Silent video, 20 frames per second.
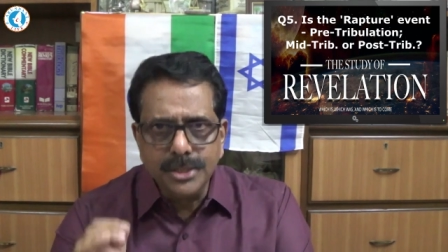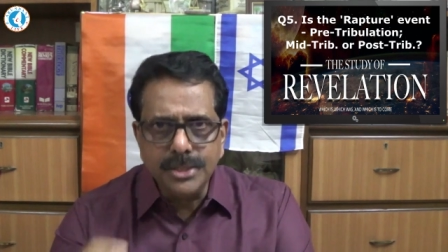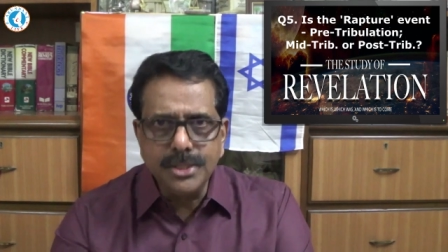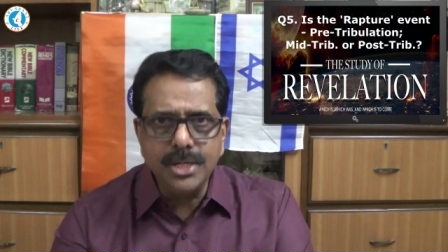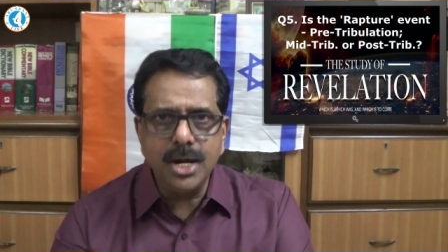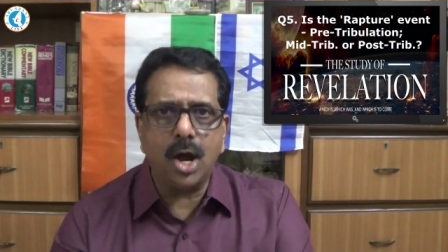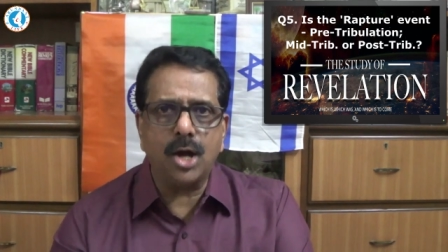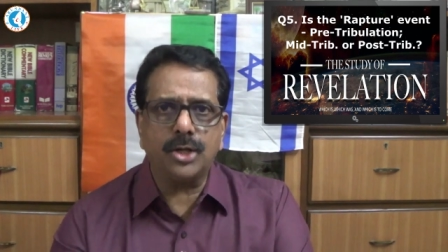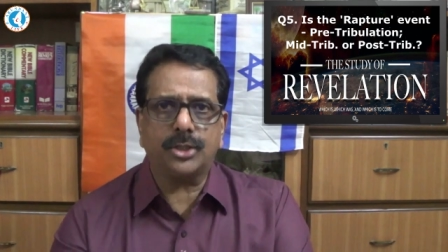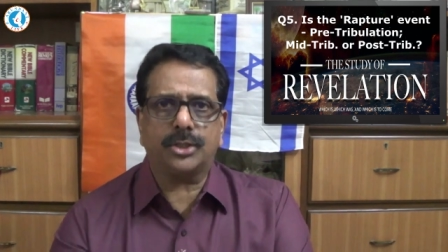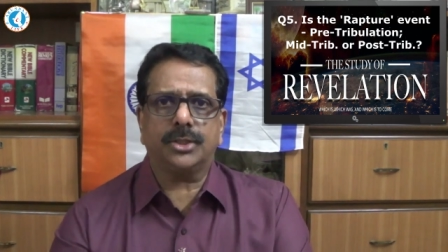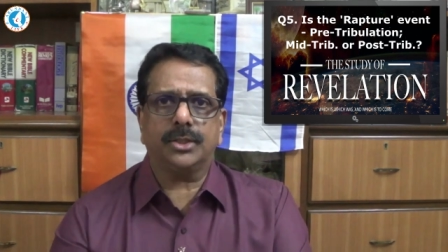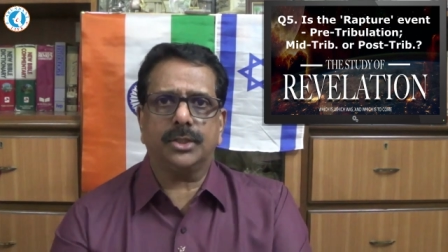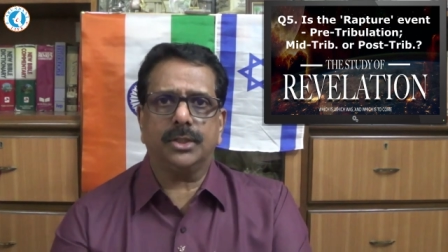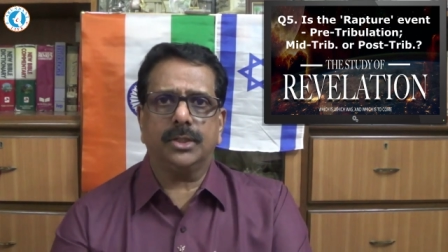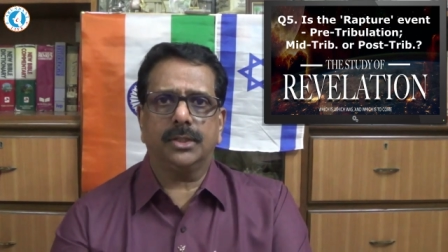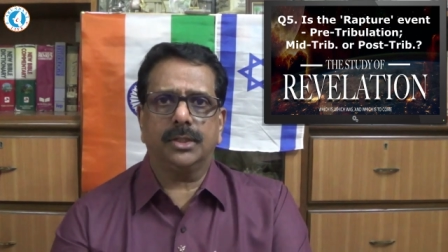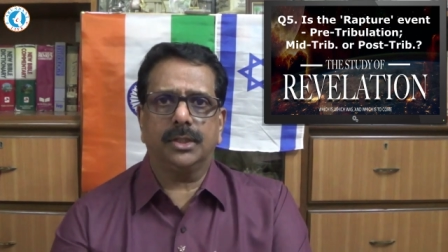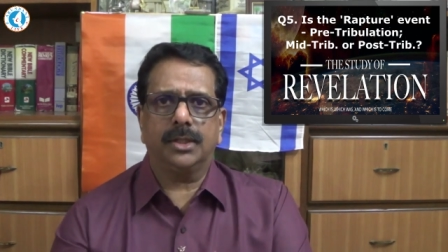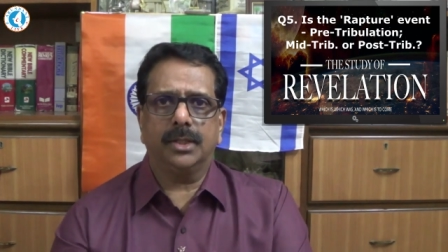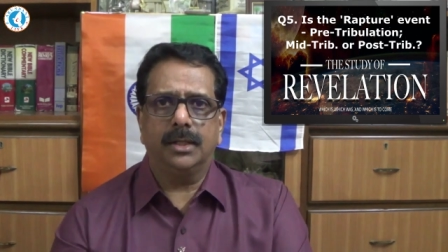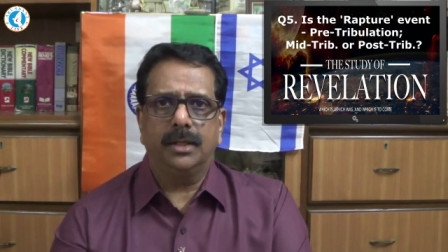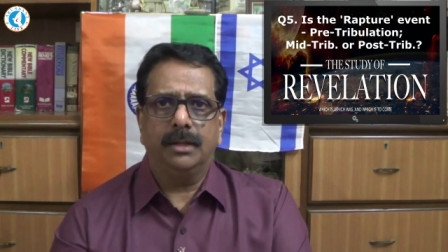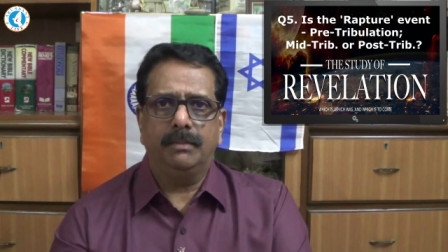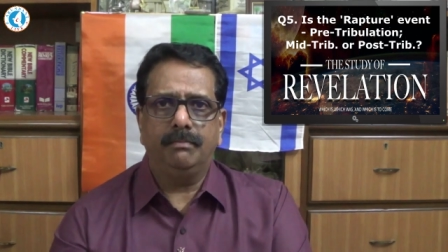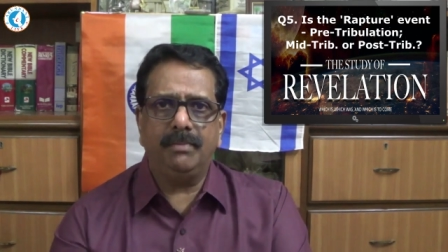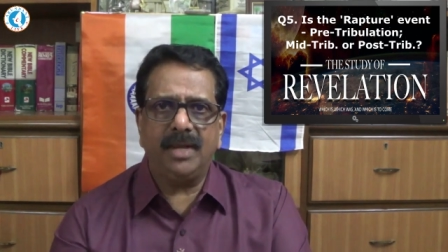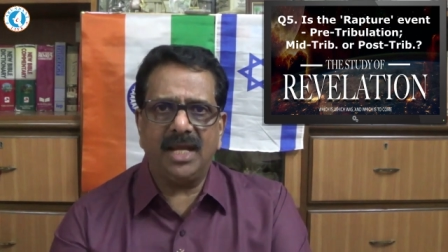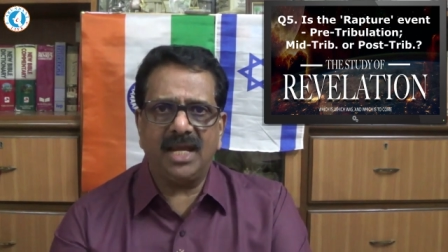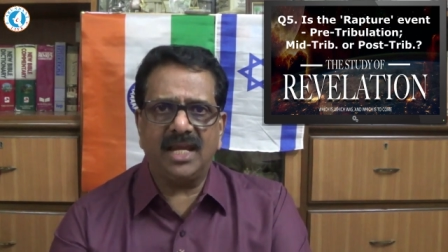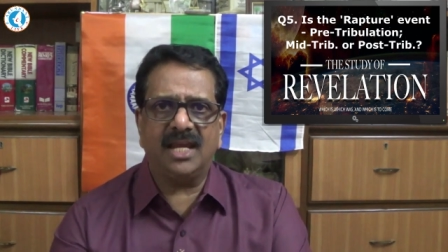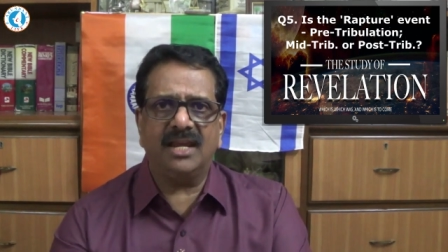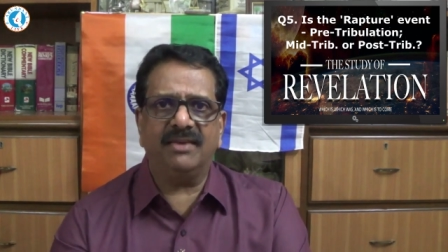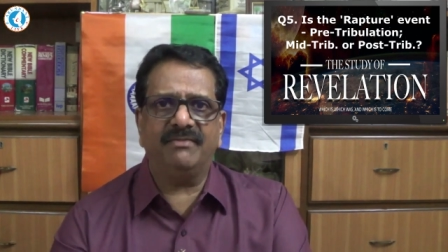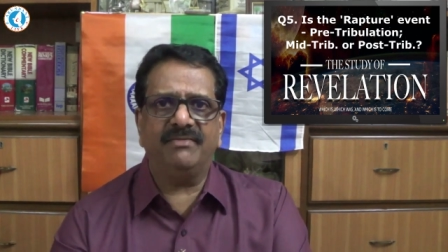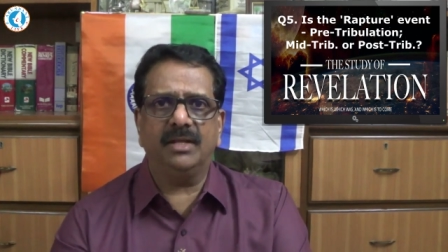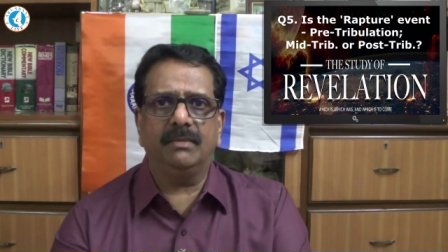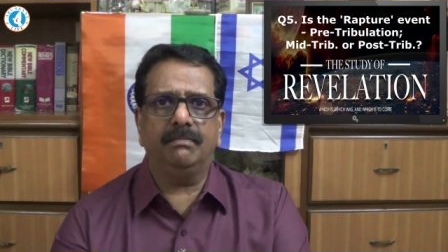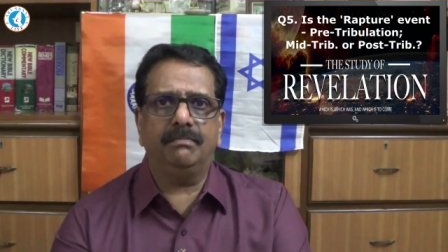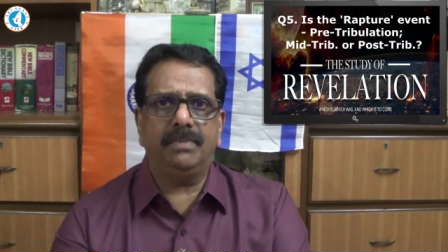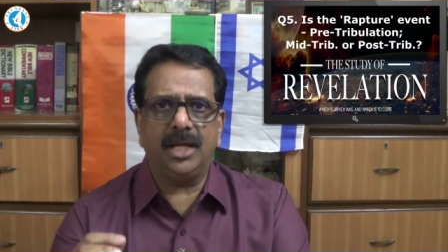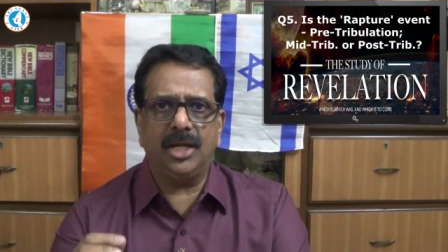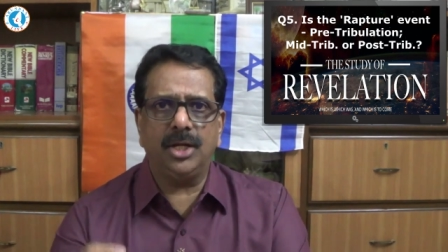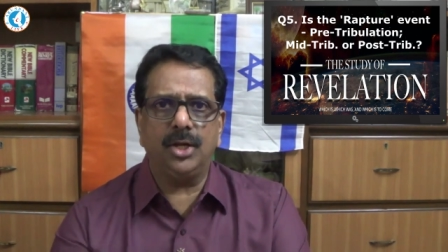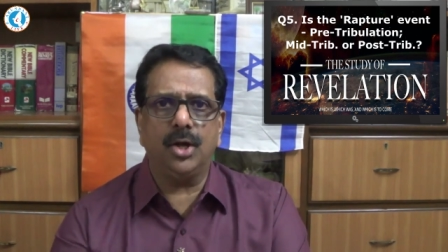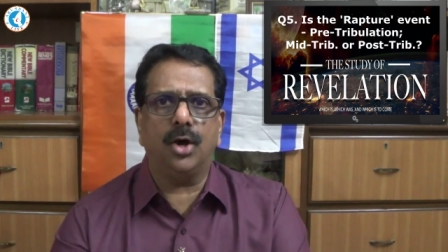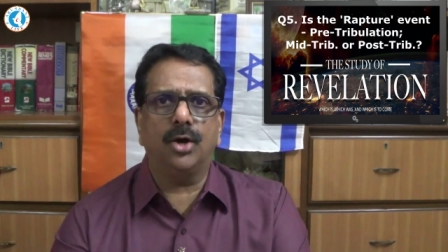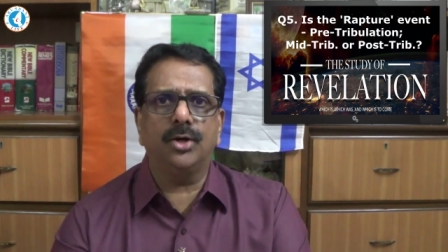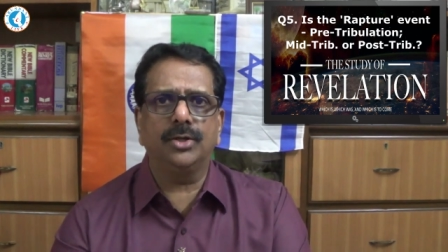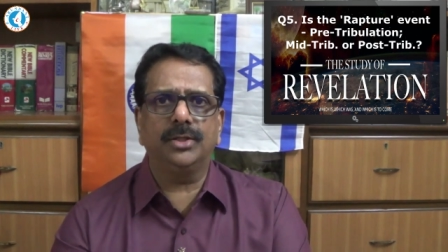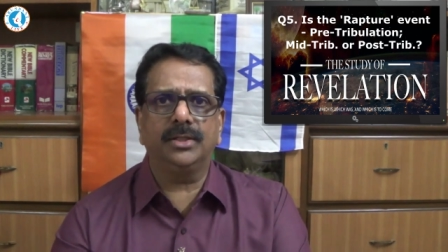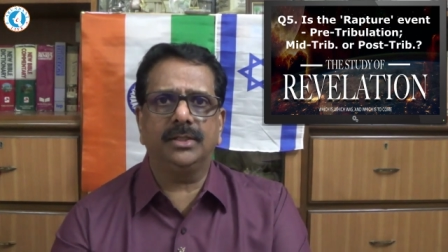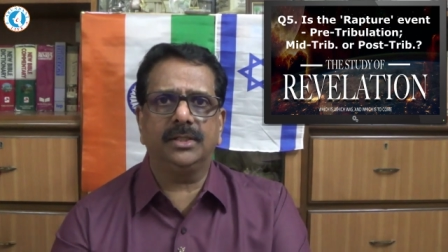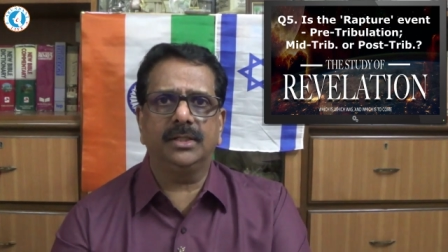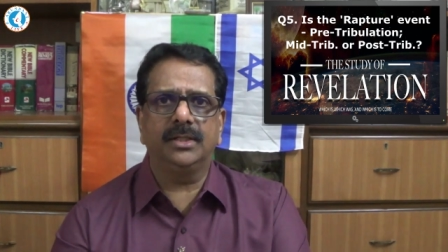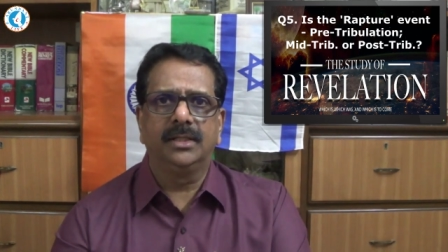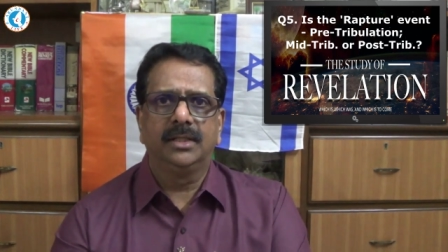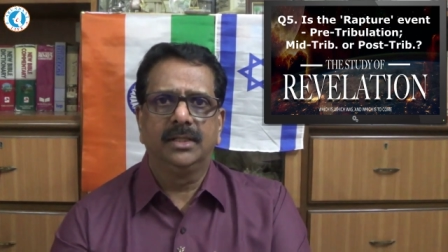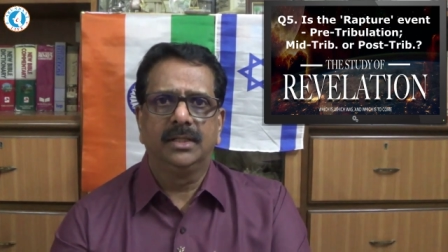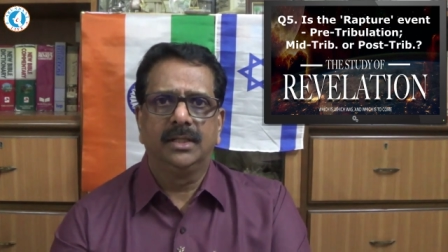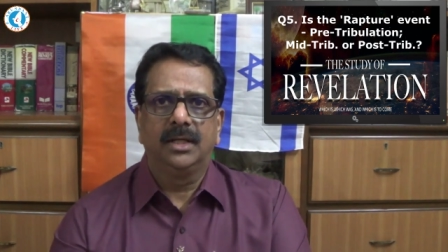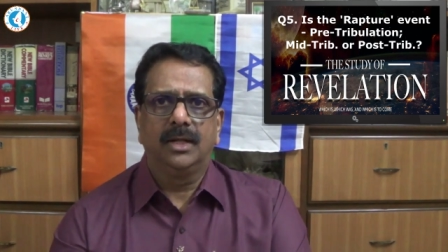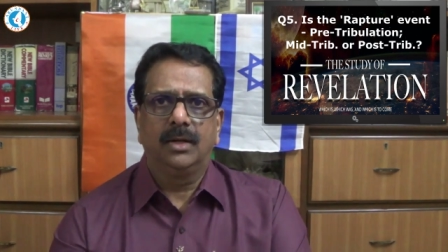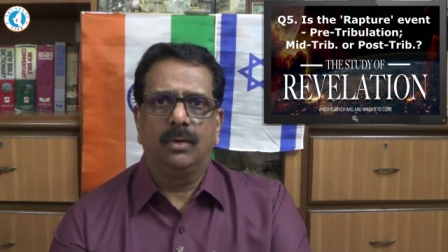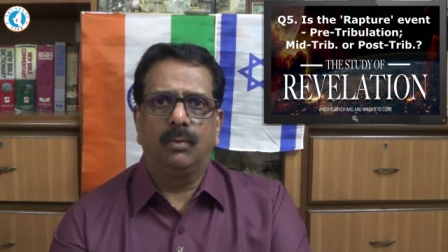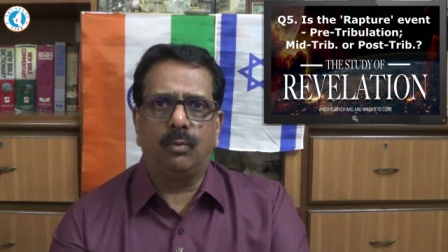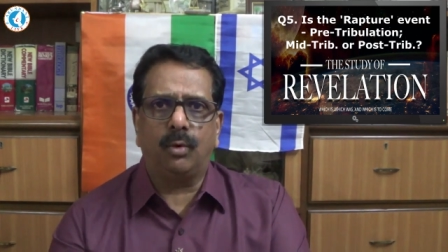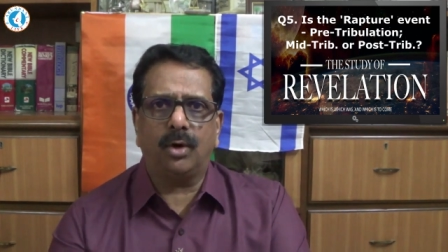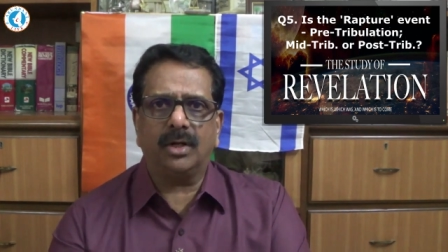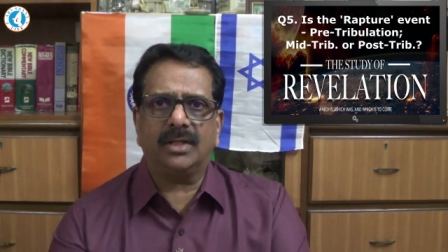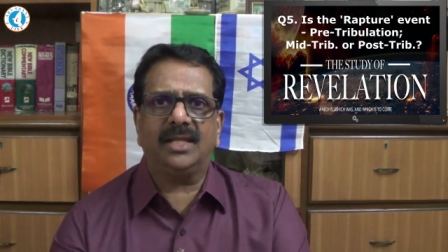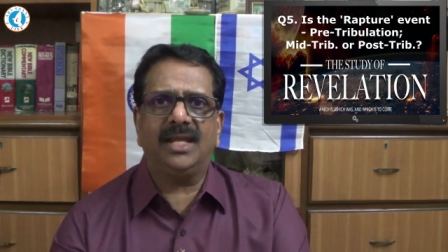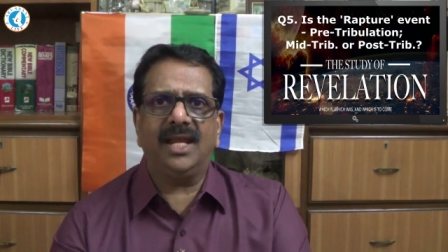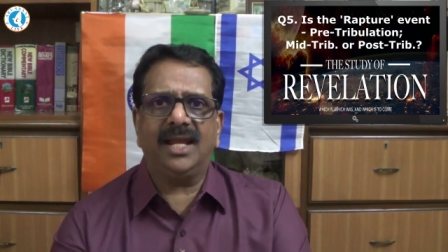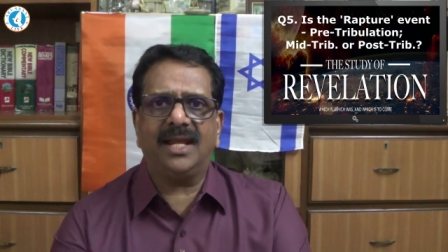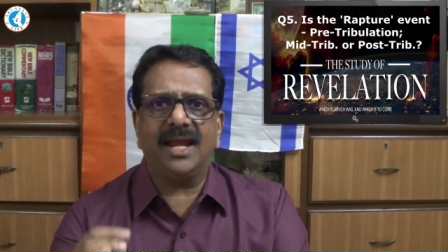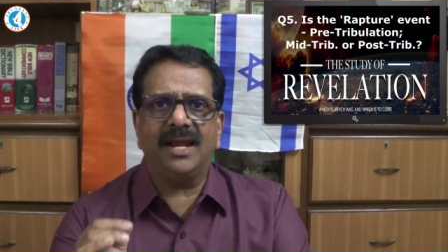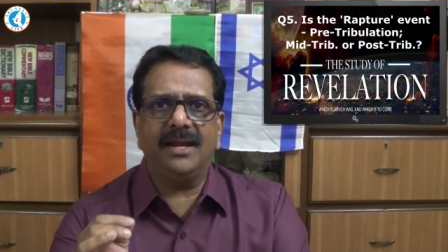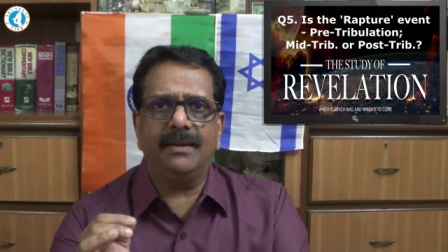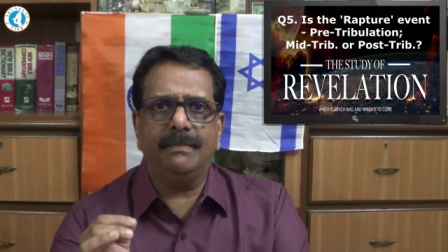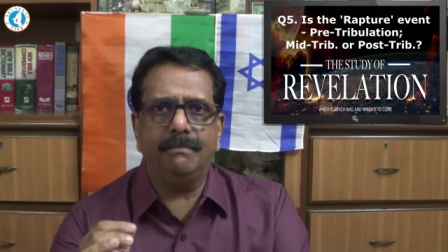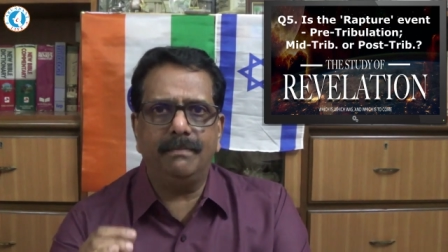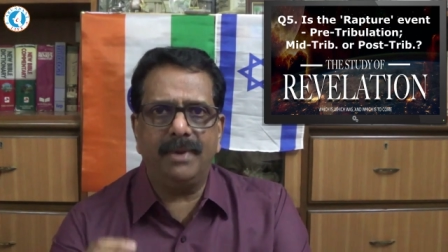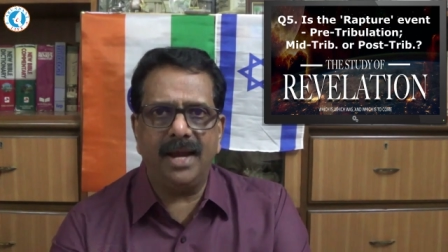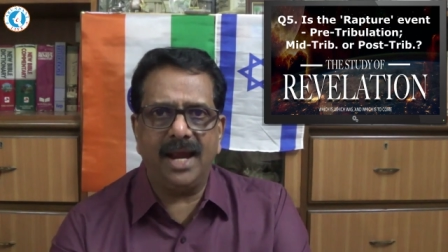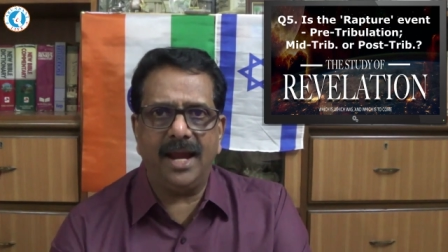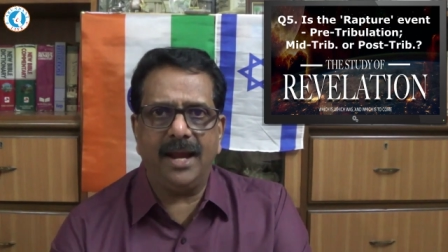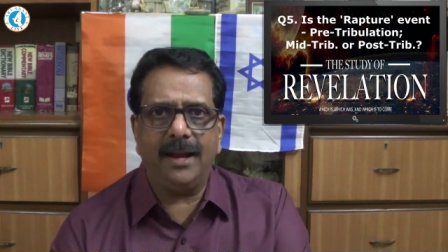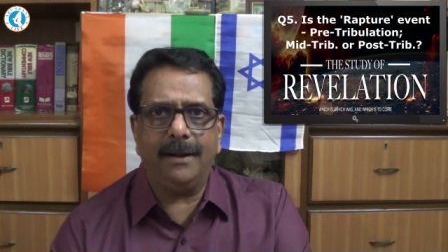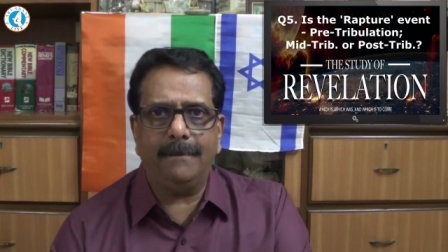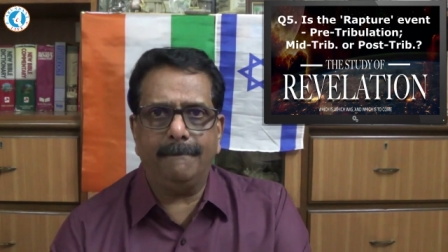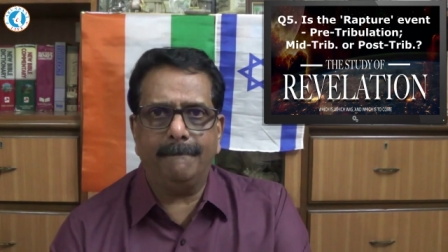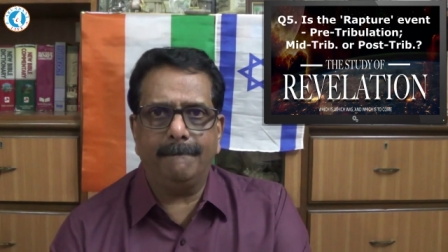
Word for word: not be given beyond what they can bear.